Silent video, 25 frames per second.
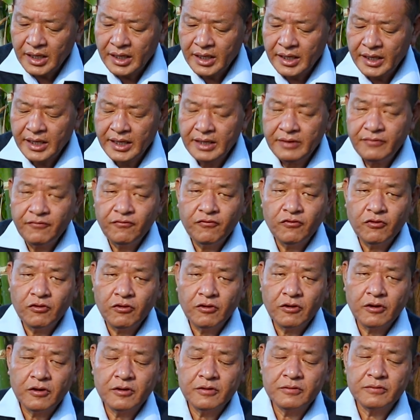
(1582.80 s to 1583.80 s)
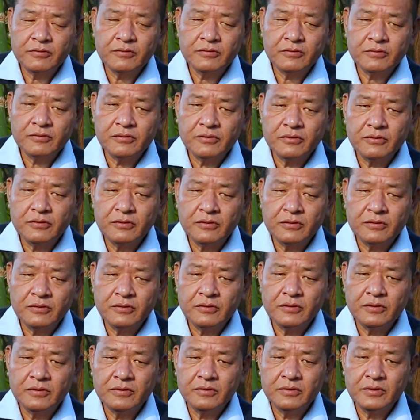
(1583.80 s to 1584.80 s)
and for
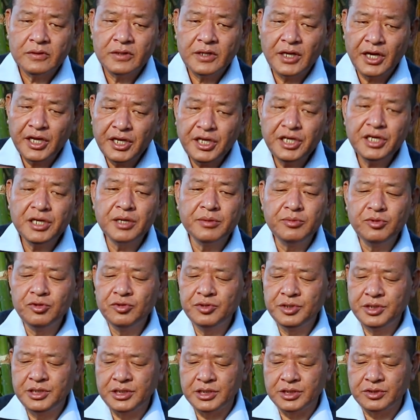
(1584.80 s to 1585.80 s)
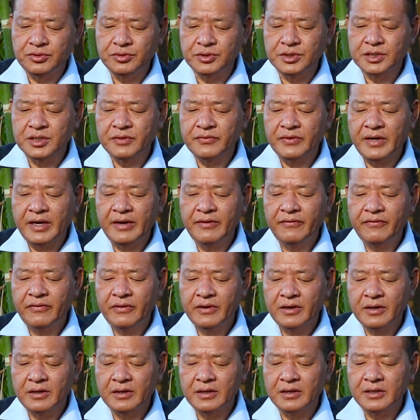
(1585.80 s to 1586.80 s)
any community to survive
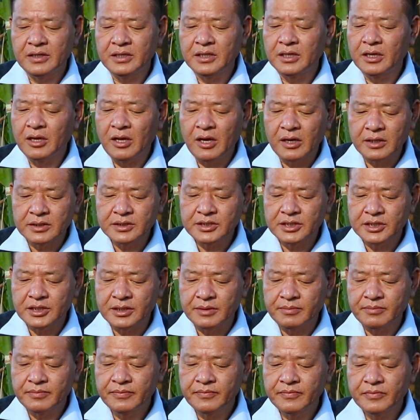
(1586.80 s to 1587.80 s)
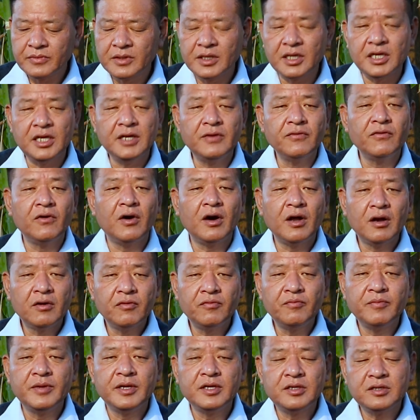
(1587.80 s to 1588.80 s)
in the long term, the
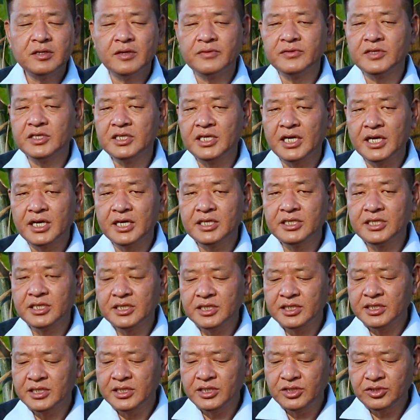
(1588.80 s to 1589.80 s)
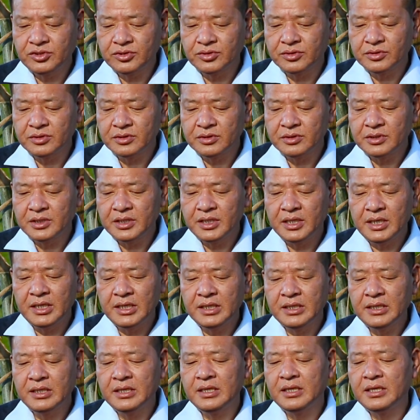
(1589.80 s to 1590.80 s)
involvement of the younger generation
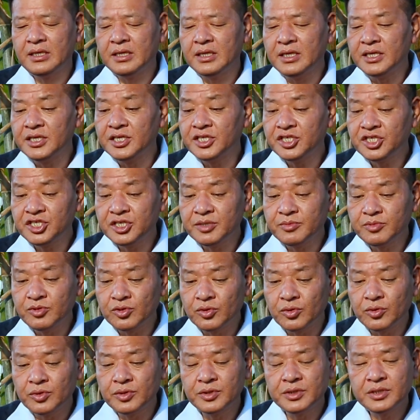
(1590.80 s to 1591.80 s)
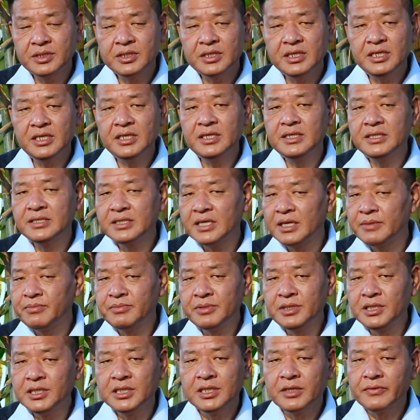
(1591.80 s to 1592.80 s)
in leadership roles is a
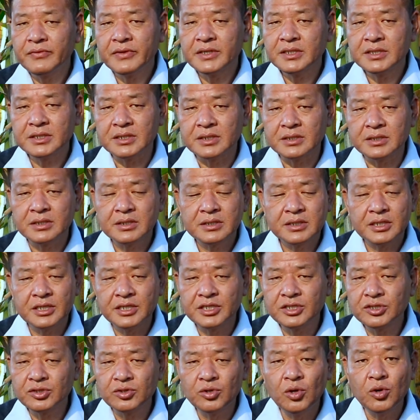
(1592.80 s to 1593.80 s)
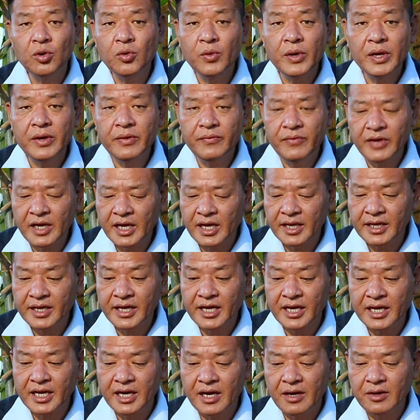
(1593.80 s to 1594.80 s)
prerequisite. There is no way we can
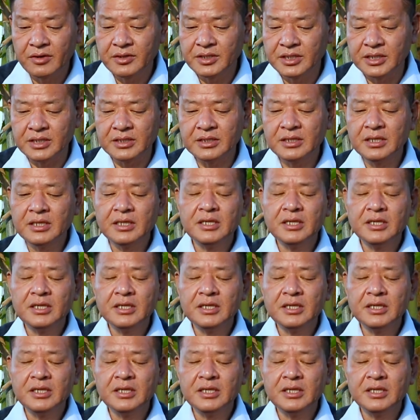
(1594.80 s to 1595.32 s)
get around it.